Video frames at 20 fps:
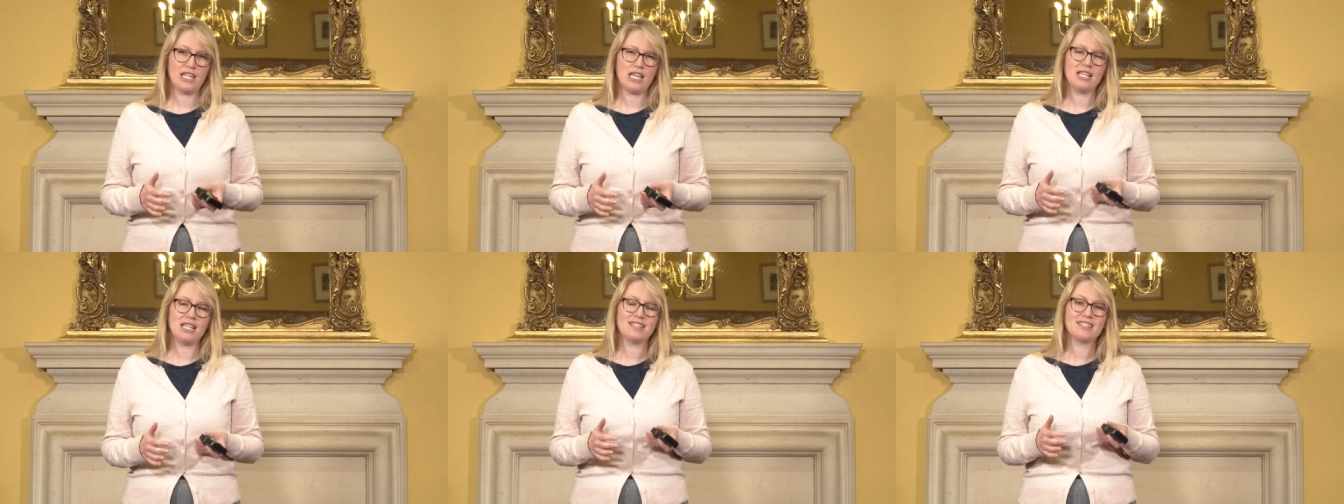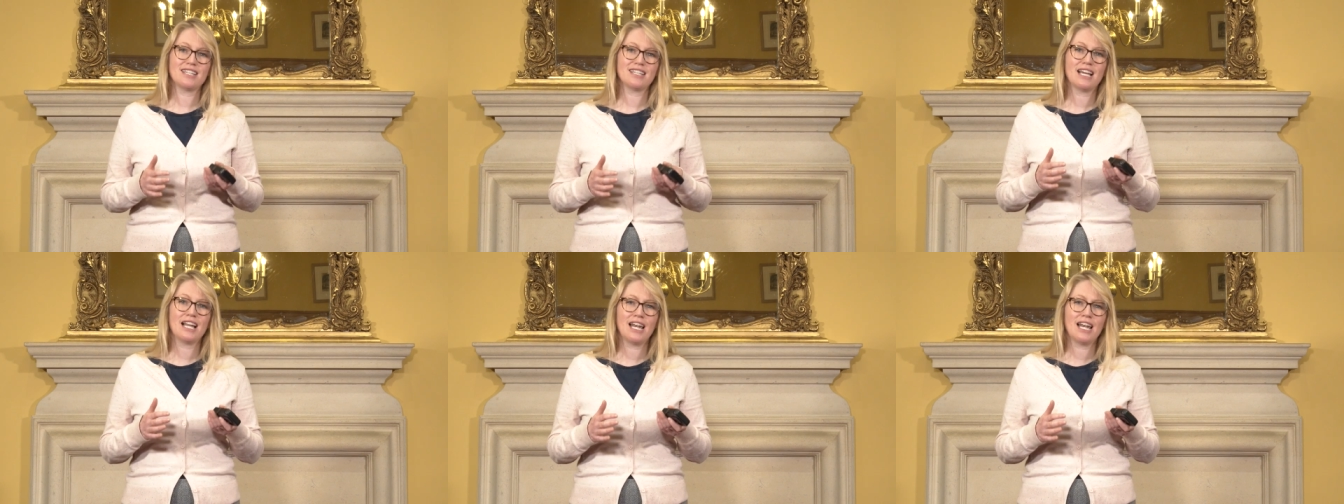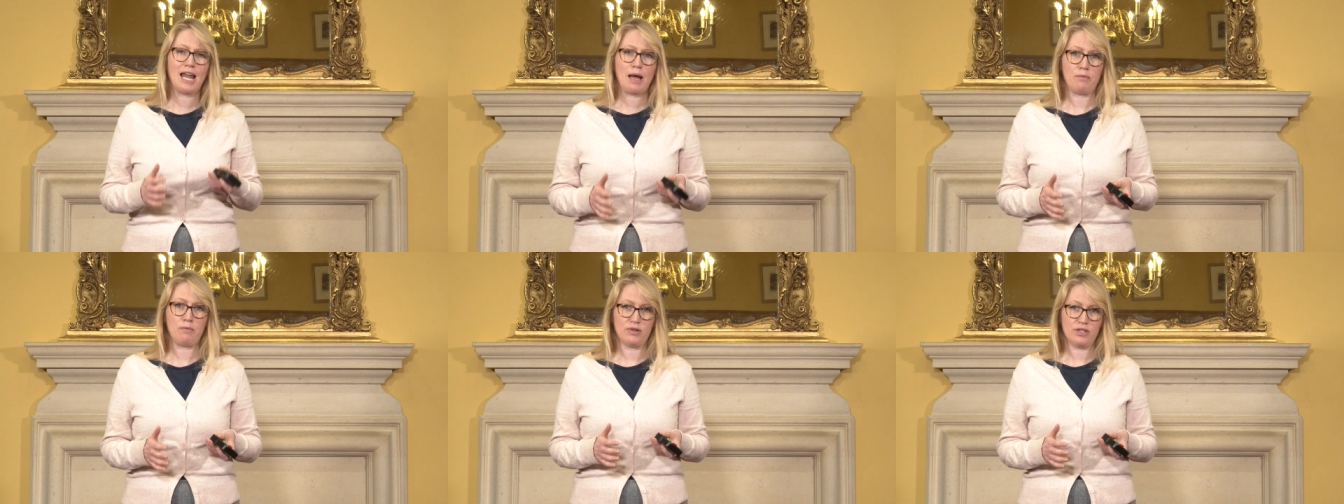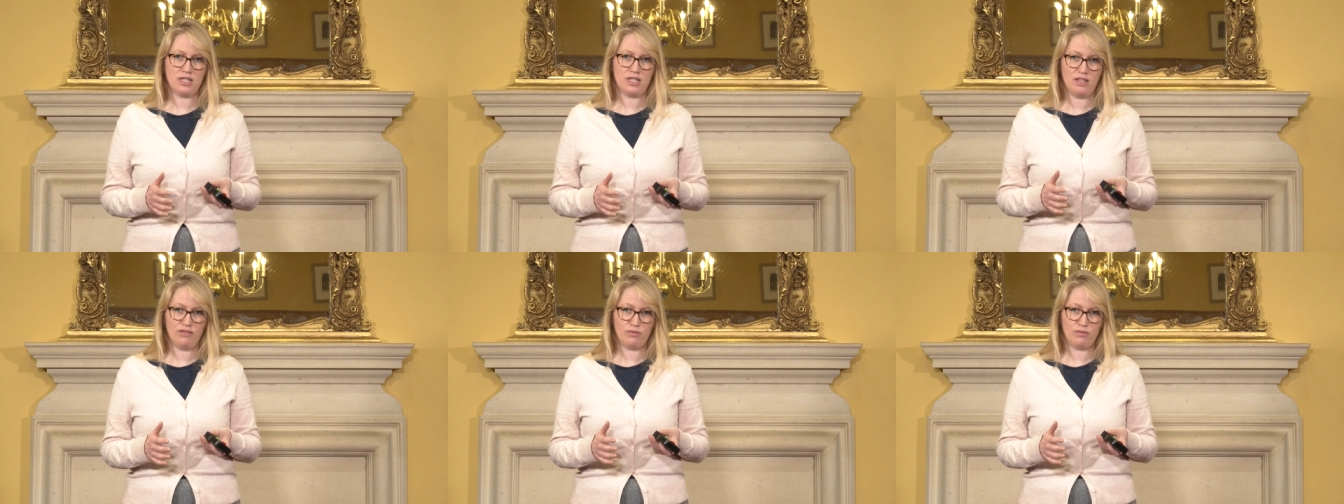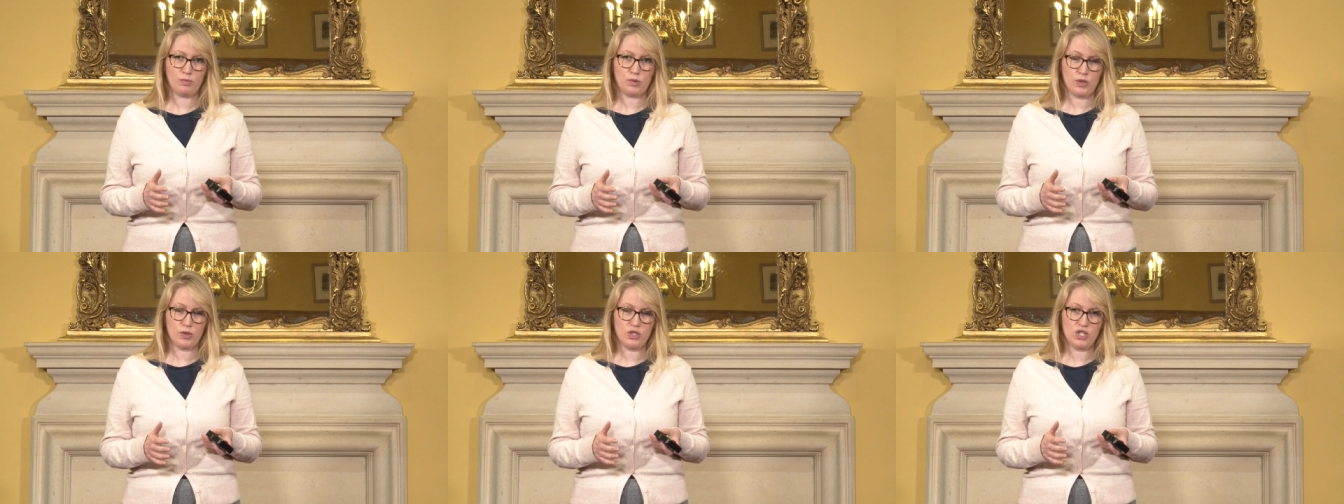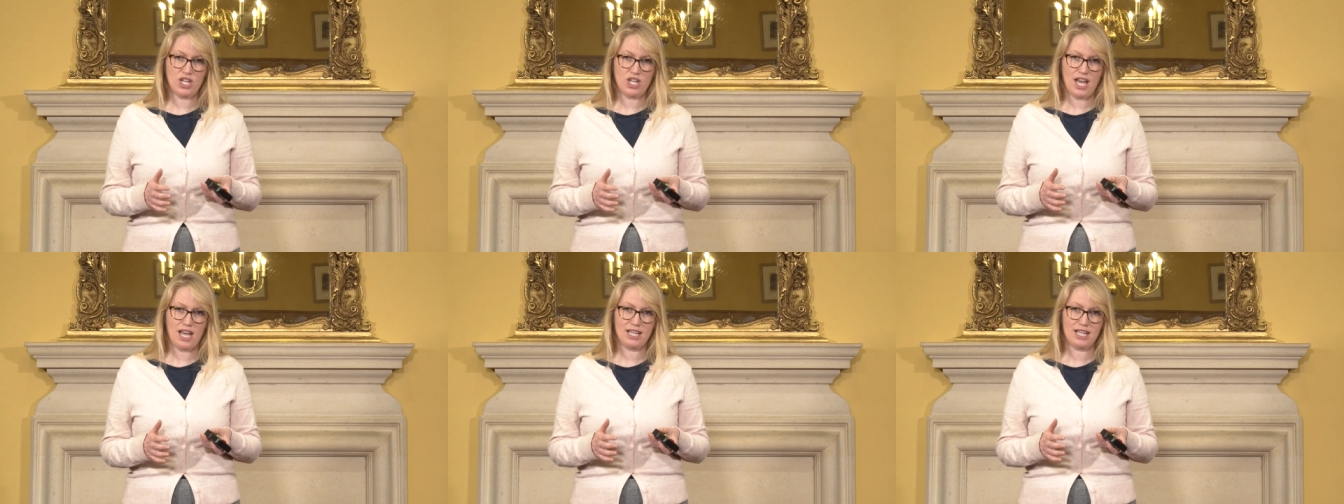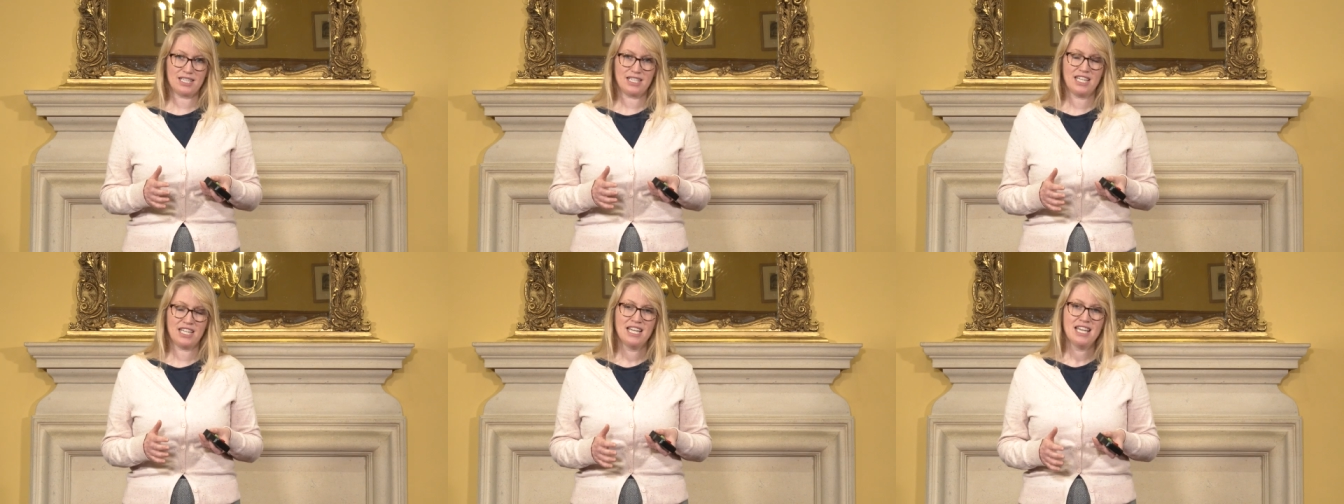is the collaborative
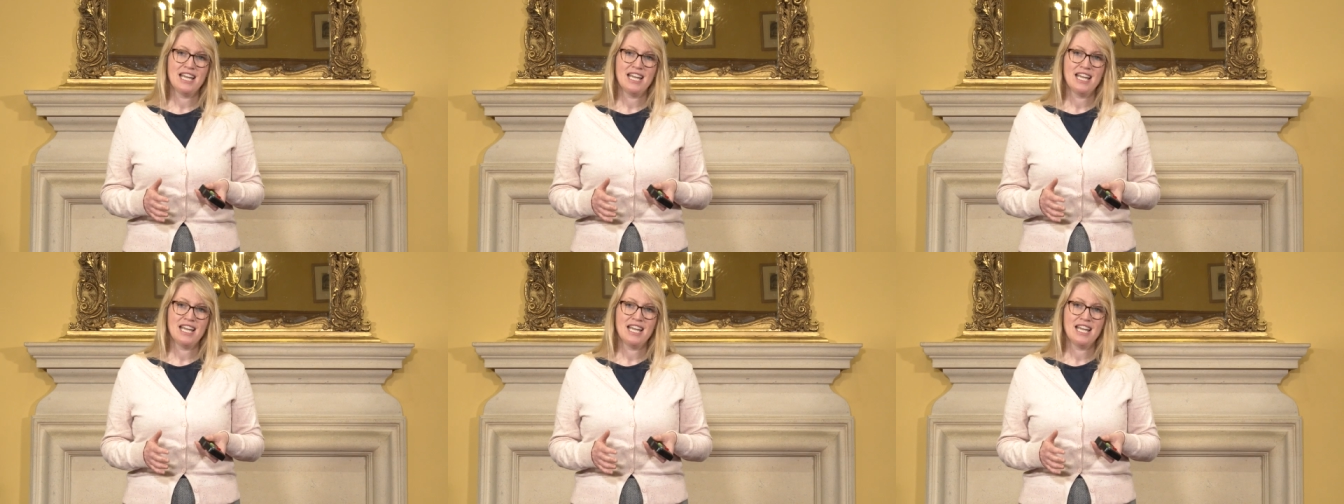project.